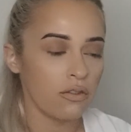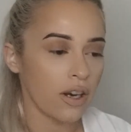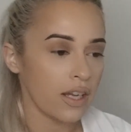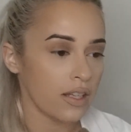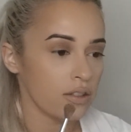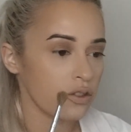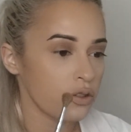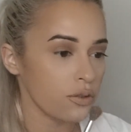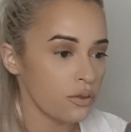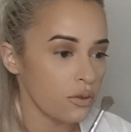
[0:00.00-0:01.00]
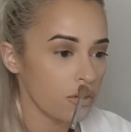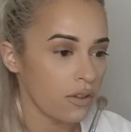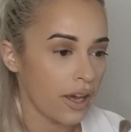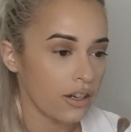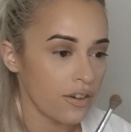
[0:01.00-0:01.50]
Right into
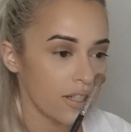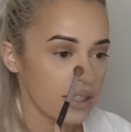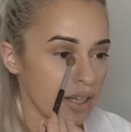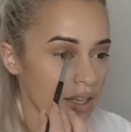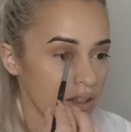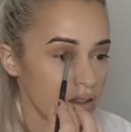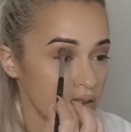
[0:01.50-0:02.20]
that crease again.